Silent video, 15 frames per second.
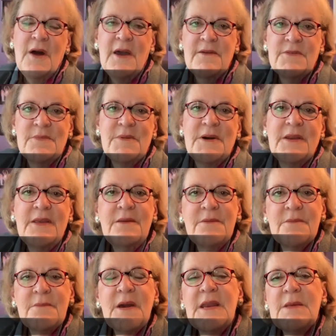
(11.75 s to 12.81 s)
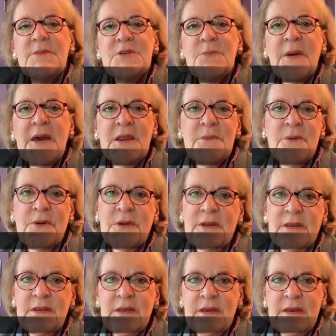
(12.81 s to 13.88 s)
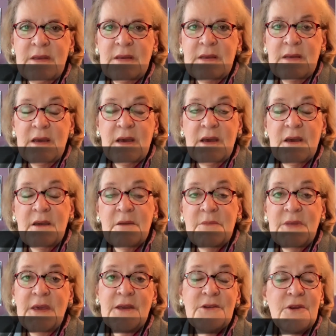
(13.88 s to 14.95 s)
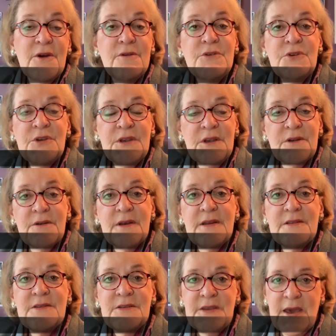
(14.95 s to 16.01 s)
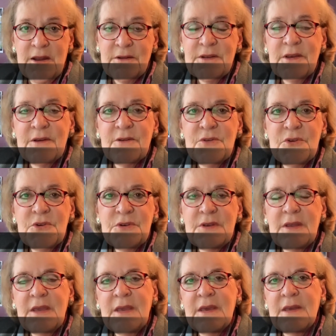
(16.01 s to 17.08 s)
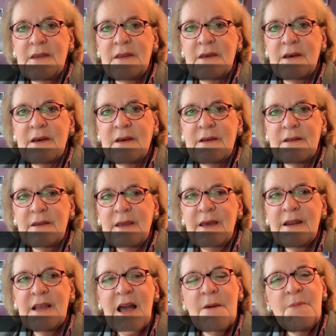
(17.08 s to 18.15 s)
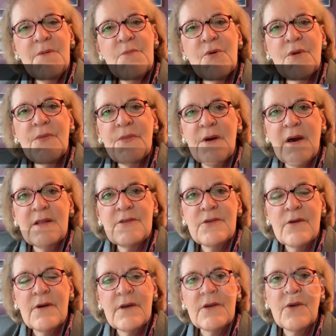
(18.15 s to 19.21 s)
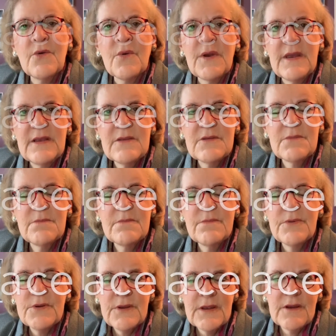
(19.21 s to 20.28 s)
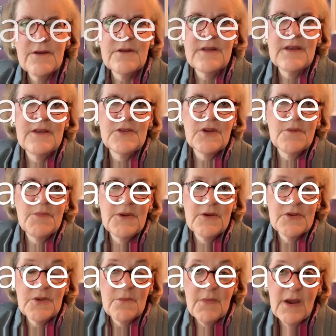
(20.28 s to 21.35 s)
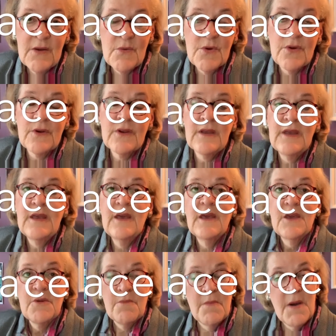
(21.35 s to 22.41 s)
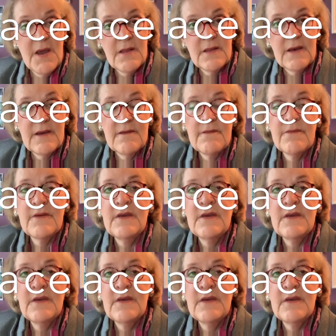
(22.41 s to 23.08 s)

hi everybody. My name is Patty Burgin. I am the head coach here at Seattle Coach, and had a couple more thoughts on grace, particularly as it appears in my work, in my life,